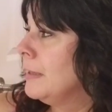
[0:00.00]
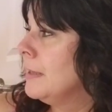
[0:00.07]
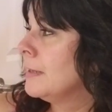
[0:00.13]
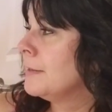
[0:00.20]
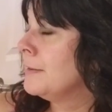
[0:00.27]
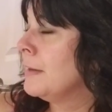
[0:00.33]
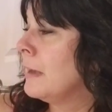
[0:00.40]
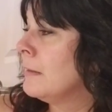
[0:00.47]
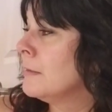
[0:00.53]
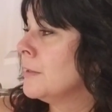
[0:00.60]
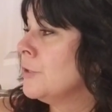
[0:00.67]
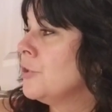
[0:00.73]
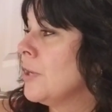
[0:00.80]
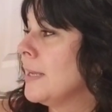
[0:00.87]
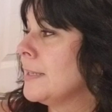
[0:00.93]

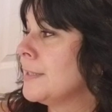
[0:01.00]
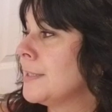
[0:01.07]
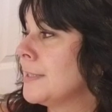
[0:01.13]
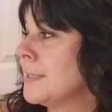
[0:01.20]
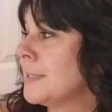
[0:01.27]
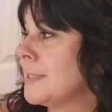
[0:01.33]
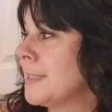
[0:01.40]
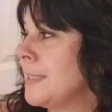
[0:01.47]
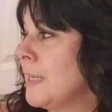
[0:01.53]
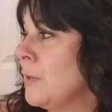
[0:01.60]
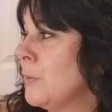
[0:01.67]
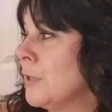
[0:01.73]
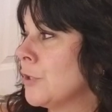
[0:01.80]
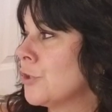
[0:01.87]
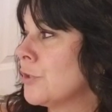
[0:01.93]
knowledge as
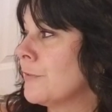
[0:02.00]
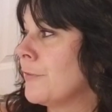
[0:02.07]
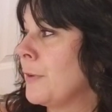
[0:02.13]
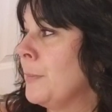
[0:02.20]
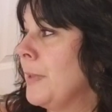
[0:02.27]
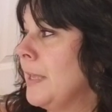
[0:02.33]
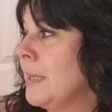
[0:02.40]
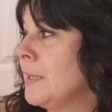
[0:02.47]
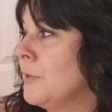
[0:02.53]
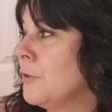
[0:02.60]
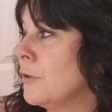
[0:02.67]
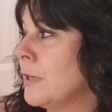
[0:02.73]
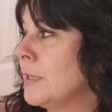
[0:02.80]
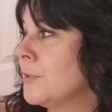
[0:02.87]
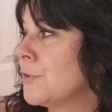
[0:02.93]
distinguished from
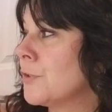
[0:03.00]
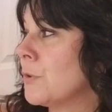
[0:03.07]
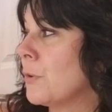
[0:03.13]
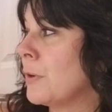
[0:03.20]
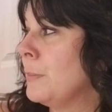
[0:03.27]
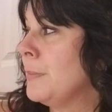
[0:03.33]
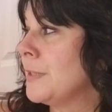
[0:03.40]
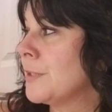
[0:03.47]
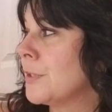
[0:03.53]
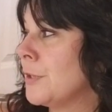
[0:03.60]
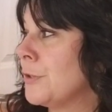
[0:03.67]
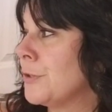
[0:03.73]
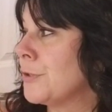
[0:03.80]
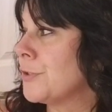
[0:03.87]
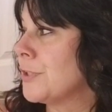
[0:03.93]
ignorance or
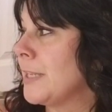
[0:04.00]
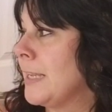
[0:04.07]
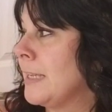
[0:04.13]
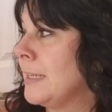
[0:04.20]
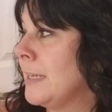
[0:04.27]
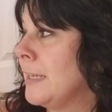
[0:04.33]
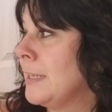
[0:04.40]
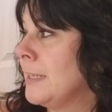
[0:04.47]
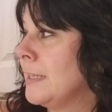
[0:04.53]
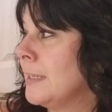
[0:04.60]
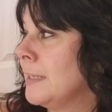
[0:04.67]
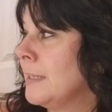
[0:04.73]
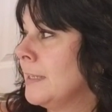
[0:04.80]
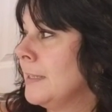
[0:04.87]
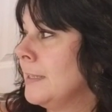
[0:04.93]
misunderstanding.
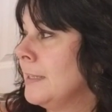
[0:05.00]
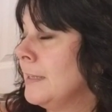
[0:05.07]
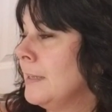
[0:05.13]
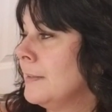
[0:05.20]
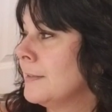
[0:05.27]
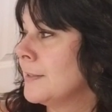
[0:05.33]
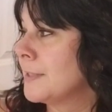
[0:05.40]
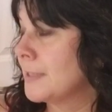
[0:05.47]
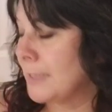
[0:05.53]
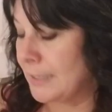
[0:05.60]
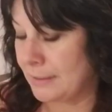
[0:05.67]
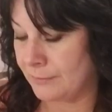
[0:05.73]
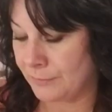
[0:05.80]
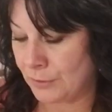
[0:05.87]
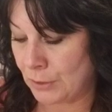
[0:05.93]
The state
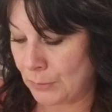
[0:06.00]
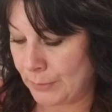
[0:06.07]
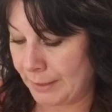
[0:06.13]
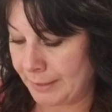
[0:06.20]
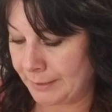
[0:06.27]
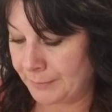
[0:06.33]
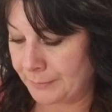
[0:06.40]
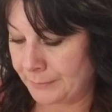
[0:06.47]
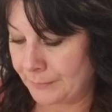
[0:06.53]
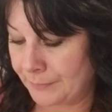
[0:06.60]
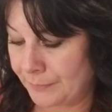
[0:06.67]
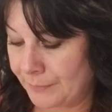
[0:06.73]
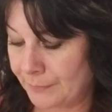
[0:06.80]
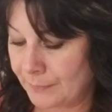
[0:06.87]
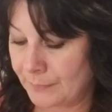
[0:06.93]
of knowing.
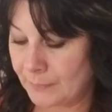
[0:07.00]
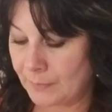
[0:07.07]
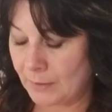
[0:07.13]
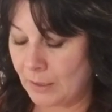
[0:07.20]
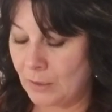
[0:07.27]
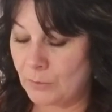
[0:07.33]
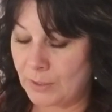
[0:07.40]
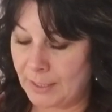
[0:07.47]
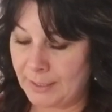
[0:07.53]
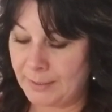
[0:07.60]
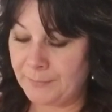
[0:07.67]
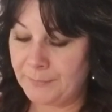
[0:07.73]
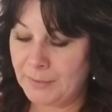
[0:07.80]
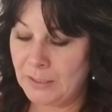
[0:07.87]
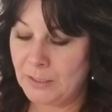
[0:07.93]
Okay,
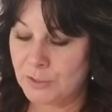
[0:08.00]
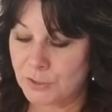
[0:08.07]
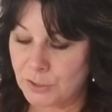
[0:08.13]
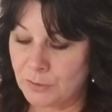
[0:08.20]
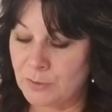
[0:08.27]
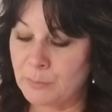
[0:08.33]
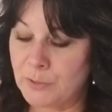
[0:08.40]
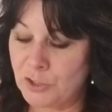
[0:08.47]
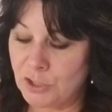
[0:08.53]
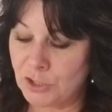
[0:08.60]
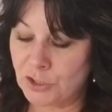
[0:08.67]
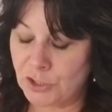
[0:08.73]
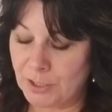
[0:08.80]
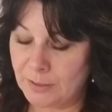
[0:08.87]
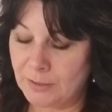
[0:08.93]
so the
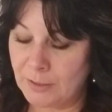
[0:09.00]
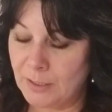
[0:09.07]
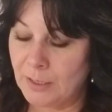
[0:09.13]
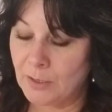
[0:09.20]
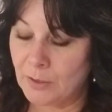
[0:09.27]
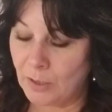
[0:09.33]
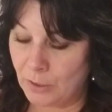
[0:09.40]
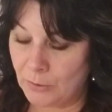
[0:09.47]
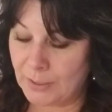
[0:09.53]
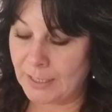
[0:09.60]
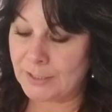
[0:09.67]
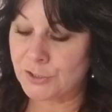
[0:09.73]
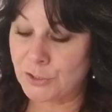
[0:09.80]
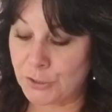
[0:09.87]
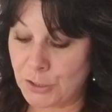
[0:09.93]
Magician. Okay,
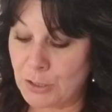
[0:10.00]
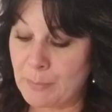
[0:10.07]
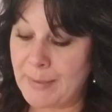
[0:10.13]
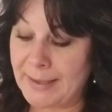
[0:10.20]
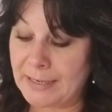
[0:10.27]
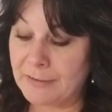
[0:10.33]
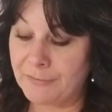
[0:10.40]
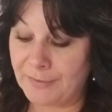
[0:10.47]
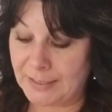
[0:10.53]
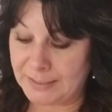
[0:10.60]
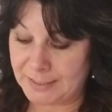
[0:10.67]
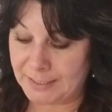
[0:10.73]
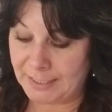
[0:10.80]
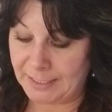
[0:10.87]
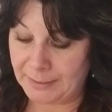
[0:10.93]
so you're
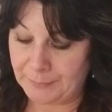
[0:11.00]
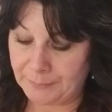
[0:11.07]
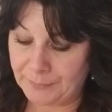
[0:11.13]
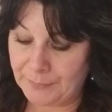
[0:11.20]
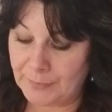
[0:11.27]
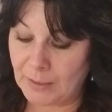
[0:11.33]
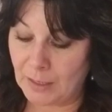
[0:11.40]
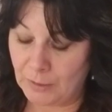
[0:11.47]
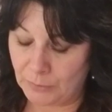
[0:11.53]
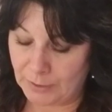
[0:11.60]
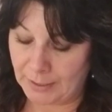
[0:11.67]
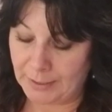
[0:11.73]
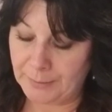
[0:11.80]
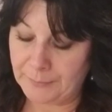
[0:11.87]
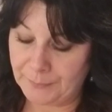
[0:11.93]
manifesting.
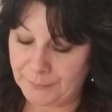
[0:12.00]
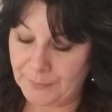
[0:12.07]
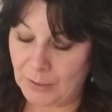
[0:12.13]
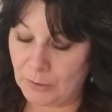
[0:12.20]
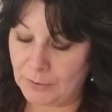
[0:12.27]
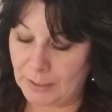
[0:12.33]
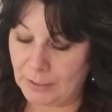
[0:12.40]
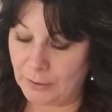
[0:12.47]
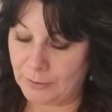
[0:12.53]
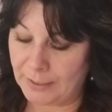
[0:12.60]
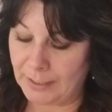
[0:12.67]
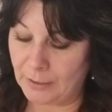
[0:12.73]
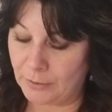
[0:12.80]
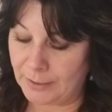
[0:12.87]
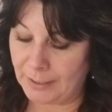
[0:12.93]
Okay, okay,
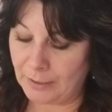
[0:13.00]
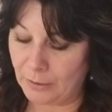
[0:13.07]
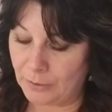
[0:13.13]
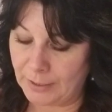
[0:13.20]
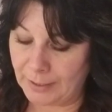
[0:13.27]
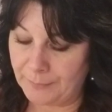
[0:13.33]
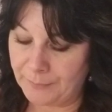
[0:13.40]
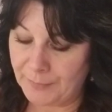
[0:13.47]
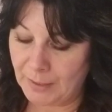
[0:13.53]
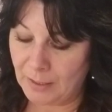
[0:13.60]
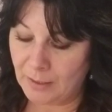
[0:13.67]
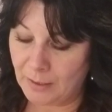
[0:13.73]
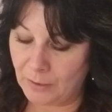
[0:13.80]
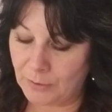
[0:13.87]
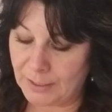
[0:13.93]
okay, okay, okay.
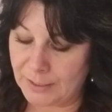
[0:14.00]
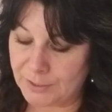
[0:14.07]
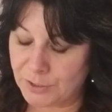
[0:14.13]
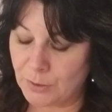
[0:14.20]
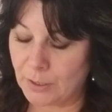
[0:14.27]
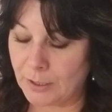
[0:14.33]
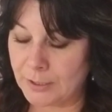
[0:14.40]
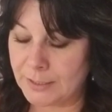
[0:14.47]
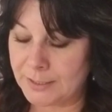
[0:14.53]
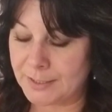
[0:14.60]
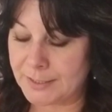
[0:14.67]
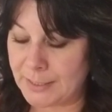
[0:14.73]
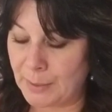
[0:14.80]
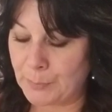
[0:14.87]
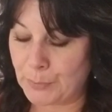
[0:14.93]
Okay, so art is
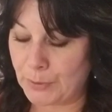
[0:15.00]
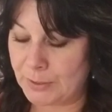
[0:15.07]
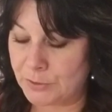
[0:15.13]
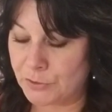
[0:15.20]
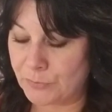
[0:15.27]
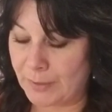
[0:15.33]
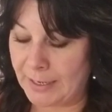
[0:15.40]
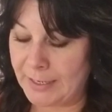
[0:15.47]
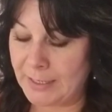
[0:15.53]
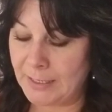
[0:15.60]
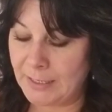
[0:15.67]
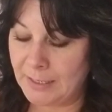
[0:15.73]
temperance, right?